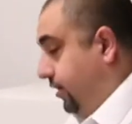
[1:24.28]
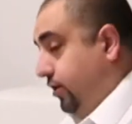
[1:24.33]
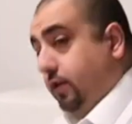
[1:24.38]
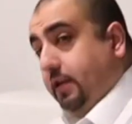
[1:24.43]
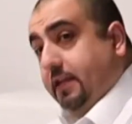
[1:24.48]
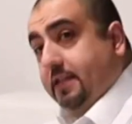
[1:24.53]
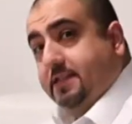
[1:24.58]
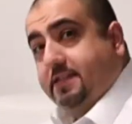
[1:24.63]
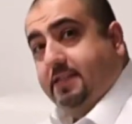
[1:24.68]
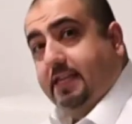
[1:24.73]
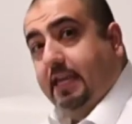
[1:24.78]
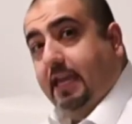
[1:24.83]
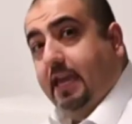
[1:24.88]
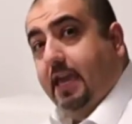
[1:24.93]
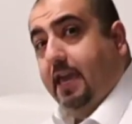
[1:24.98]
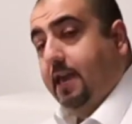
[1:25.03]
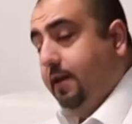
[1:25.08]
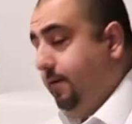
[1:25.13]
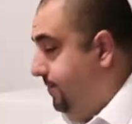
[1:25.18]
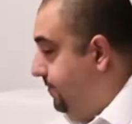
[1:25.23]
You can see
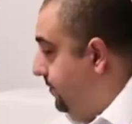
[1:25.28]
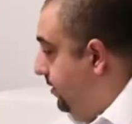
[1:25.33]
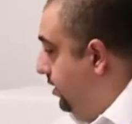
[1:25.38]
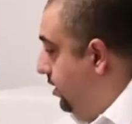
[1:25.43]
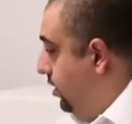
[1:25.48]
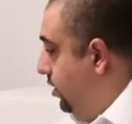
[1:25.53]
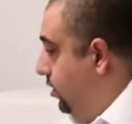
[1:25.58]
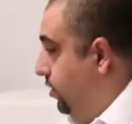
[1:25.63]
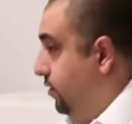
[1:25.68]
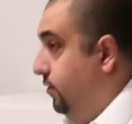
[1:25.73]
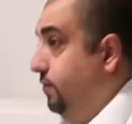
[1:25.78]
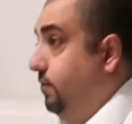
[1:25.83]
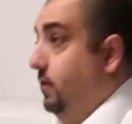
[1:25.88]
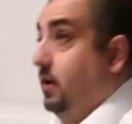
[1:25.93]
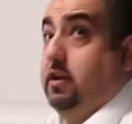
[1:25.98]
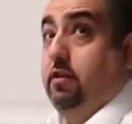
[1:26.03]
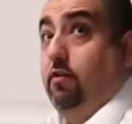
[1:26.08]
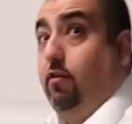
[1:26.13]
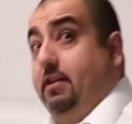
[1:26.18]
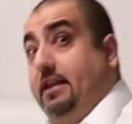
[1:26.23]
here
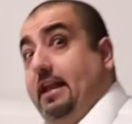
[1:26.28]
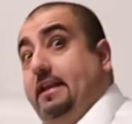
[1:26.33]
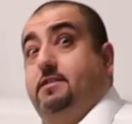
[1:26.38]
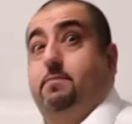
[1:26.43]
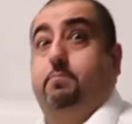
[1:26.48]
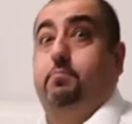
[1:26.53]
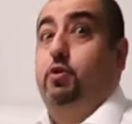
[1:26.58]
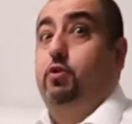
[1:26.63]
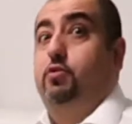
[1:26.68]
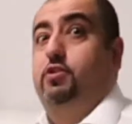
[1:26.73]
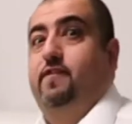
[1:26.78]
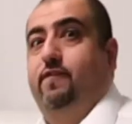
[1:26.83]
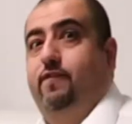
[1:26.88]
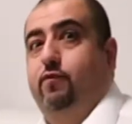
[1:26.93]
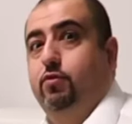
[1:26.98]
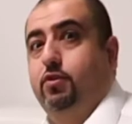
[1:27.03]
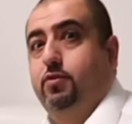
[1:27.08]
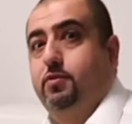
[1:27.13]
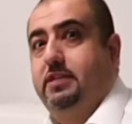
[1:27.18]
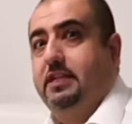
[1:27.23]
the client has a
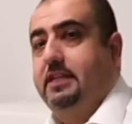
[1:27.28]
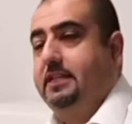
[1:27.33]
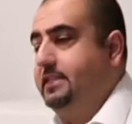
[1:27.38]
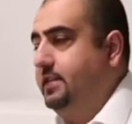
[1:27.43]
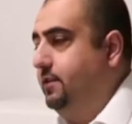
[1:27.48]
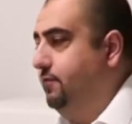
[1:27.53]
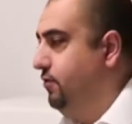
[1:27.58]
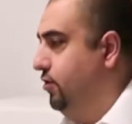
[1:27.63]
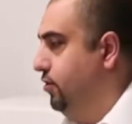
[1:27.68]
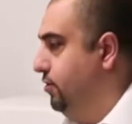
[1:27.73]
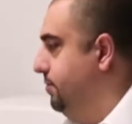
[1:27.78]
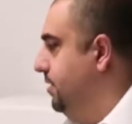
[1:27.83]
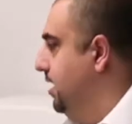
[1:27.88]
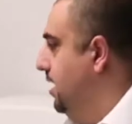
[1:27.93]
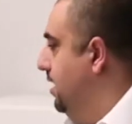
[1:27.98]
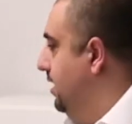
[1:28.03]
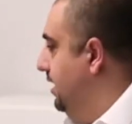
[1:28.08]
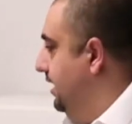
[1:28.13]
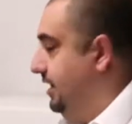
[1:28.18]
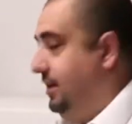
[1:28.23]
beautiful utility
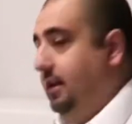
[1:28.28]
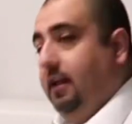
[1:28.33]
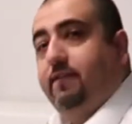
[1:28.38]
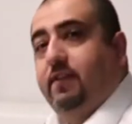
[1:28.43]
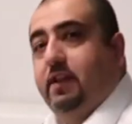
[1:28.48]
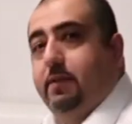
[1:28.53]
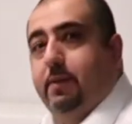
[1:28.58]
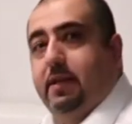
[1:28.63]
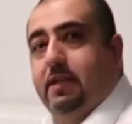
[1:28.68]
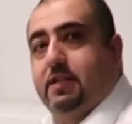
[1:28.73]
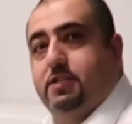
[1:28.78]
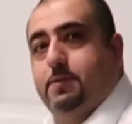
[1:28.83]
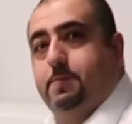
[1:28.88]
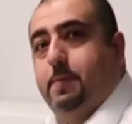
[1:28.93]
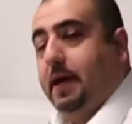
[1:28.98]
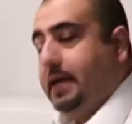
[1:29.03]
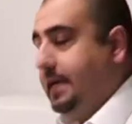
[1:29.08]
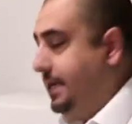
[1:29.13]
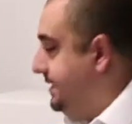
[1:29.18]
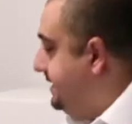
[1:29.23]
room, lovely bit of
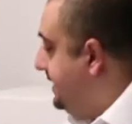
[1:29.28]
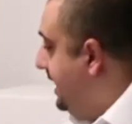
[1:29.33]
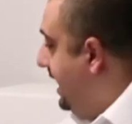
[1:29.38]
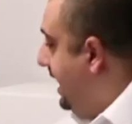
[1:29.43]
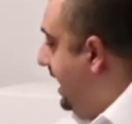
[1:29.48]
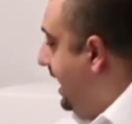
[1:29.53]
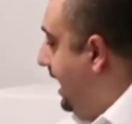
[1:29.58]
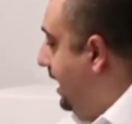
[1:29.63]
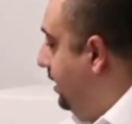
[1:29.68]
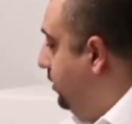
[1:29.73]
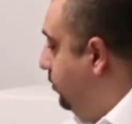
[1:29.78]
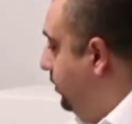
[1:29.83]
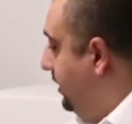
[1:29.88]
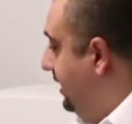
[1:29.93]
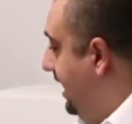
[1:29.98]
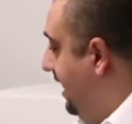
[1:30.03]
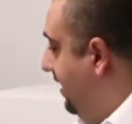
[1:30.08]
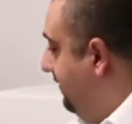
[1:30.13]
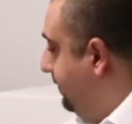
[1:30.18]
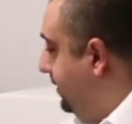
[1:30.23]
space, and we
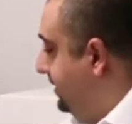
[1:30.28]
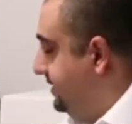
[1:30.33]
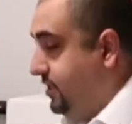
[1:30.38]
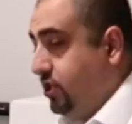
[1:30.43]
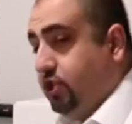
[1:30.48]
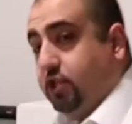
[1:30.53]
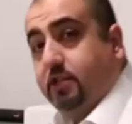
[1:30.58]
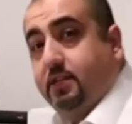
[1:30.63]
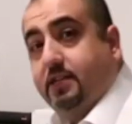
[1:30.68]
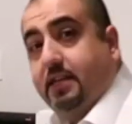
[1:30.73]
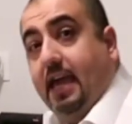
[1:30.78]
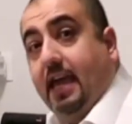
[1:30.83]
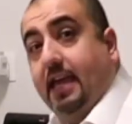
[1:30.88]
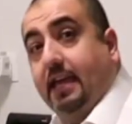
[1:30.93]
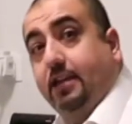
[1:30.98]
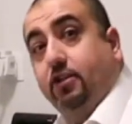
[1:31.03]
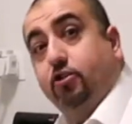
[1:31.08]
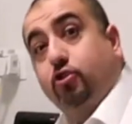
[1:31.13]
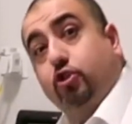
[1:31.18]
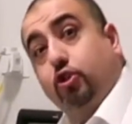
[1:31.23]
have positioned
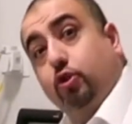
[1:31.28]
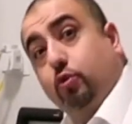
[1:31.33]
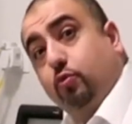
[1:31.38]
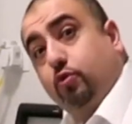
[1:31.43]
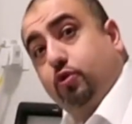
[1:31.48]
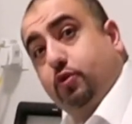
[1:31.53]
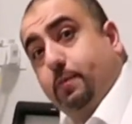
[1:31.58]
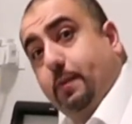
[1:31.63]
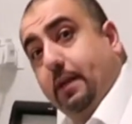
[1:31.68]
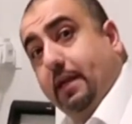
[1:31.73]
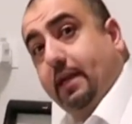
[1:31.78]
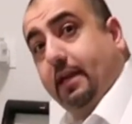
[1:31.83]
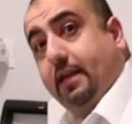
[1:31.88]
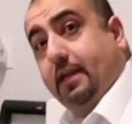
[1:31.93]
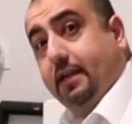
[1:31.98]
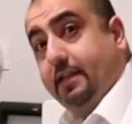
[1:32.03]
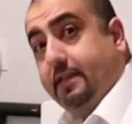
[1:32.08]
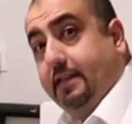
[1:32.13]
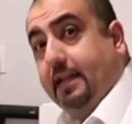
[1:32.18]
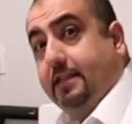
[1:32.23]
a dual split
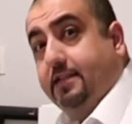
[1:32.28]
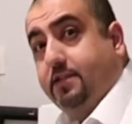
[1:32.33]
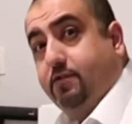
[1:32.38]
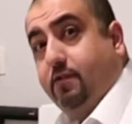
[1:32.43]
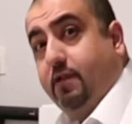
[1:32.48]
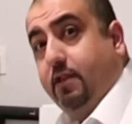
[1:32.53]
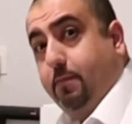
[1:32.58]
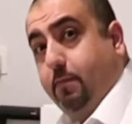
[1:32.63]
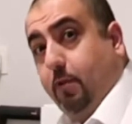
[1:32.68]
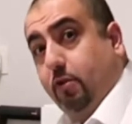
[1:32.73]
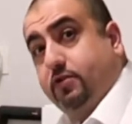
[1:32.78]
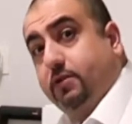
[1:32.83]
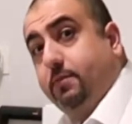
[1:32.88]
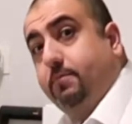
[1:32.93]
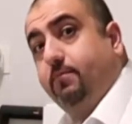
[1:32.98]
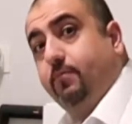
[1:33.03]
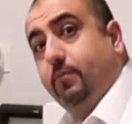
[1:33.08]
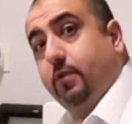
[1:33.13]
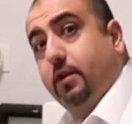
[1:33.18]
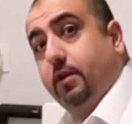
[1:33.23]
condenser at the
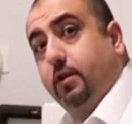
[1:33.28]
bottom,